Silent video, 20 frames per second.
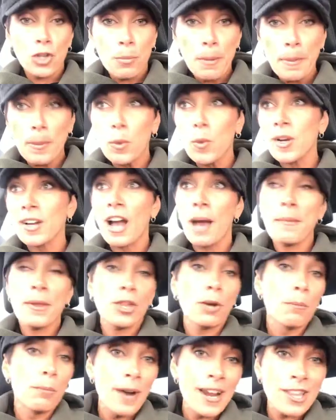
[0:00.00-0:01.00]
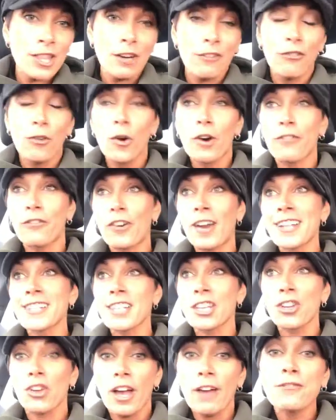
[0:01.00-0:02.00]
2 people will come and they'll bring their 4
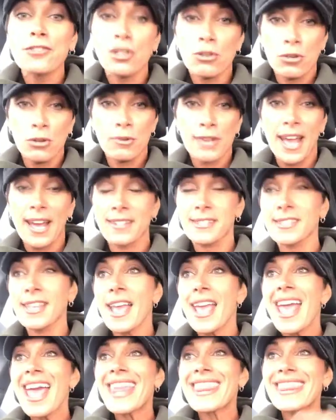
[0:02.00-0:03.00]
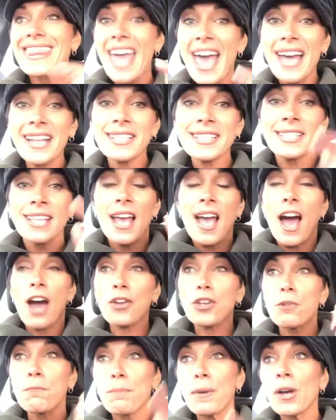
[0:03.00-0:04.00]
friends and you'll have 2 new guests. That's
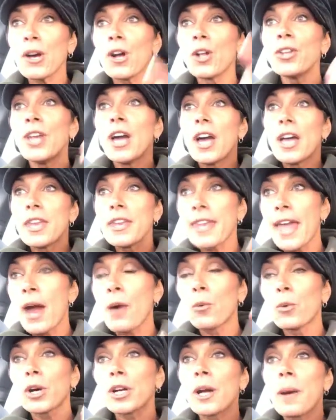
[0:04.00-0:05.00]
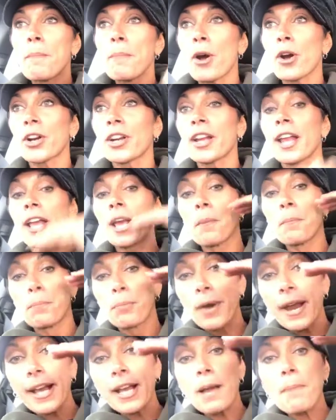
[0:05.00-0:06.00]
how you build network marketing,
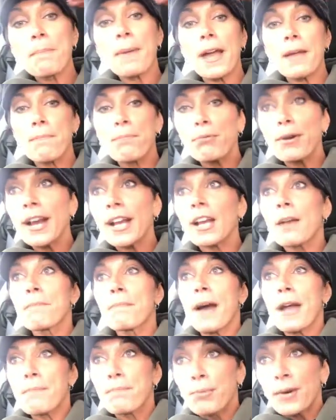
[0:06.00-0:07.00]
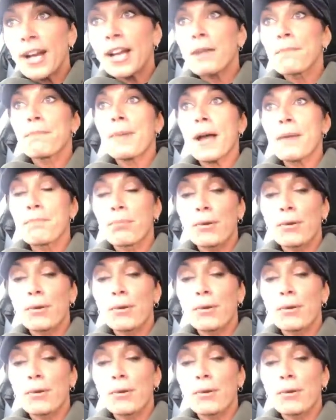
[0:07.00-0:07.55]
brick by brick by brick by